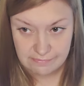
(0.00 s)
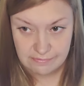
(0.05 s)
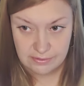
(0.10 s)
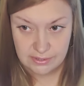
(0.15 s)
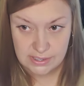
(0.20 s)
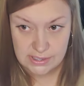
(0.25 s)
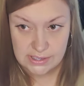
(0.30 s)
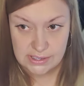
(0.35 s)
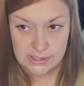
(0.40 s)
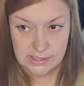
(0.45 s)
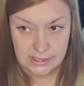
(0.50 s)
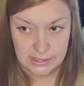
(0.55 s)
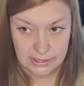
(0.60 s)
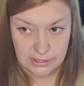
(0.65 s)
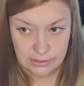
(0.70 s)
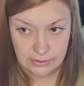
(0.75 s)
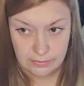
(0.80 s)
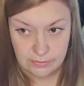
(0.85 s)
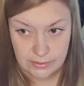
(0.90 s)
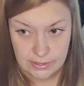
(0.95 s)
if this is
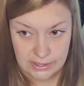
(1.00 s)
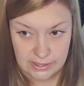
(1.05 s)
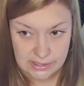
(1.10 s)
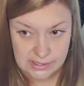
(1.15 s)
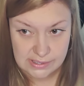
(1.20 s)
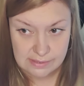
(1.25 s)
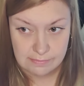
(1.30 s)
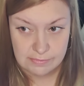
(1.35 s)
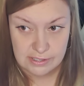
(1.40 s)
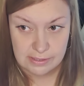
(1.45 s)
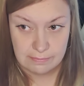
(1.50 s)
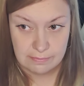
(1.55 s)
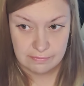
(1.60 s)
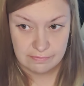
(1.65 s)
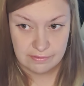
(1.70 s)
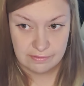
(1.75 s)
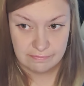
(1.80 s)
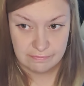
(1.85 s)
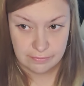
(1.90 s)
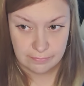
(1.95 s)
like you getting some type
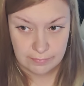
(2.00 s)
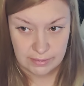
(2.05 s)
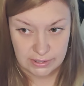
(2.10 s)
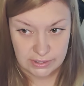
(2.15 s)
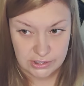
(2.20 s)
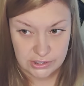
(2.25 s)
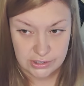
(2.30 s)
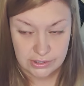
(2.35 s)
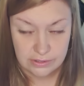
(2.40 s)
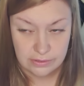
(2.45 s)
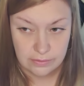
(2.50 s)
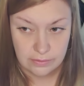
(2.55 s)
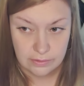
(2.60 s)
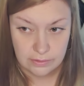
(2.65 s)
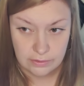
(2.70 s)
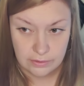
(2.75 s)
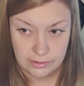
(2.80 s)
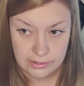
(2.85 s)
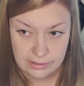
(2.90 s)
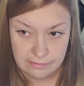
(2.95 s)
of information or
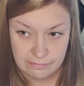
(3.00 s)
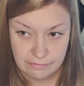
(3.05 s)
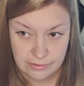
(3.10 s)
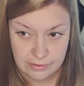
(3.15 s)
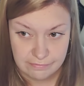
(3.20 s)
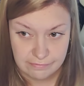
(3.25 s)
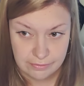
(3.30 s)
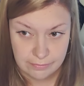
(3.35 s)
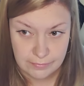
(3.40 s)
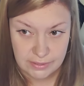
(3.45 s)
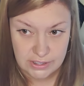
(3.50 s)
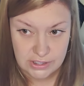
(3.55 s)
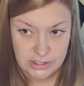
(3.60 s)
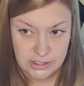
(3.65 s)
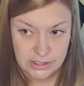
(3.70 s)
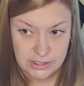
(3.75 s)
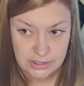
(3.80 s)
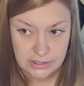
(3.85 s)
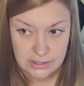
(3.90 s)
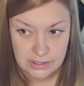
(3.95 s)
looking for
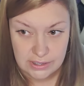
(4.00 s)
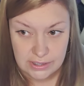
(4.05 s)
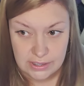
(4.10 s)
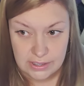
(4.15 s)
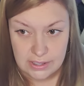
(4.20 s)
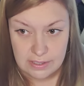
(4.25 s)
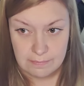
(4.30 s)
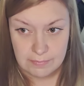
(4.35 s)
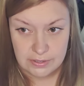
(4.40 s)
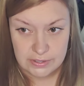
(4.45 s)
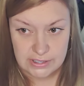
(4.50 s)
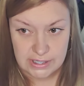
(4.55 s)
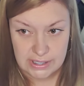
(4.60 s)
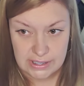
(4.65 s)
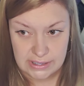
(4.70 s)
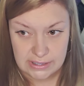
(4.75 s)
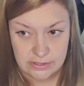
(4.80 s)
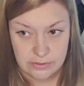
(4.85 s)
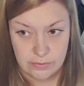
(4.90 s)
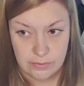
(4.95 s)
information
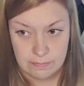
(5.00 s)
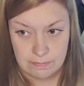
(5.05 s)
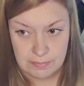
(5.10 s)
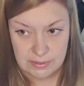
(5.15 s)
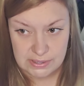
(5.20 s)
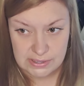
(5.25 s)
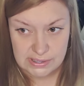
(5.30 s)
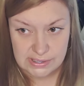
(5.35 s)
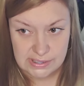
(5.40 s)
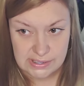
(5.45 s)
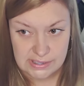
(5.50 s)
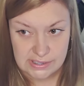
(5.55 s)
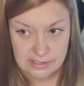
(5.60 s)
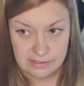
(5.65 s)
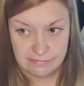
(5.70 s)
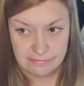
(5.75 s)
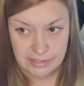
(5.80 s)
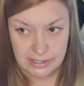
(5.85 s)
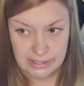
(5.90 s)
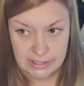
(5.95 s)
pertaining to a business,
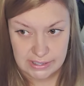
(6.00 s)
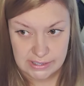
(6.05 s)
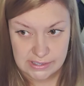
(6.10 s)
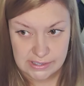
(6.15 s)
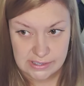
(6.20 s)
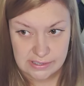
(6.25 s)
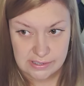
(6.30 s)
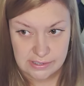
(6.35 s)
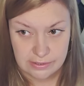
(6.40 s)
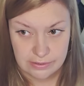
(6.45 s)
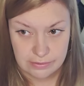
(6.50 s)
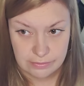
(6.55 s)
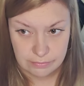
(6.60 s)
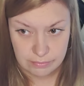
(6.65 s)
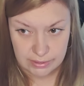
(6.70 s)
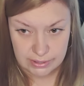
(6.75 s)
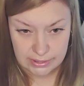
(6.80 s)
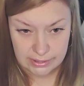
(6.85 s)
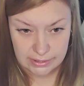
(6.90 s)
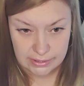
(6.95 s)
your finances, your
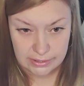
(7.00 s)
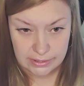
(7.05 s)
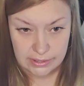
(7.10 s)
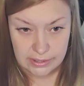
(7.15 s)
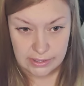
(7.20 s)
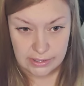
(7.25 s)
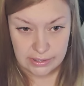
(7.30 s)
career,